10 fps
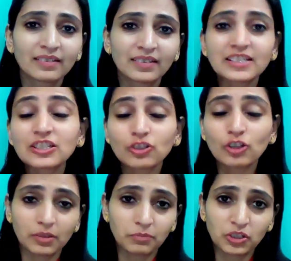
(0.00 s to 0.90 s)
this is
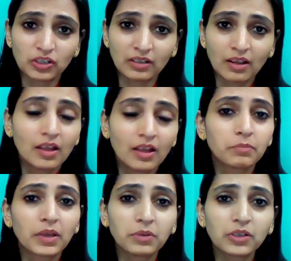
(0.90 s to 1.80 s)
not the machine.
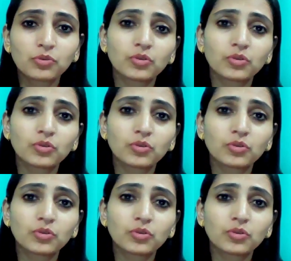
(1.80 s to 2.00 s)
Maybe you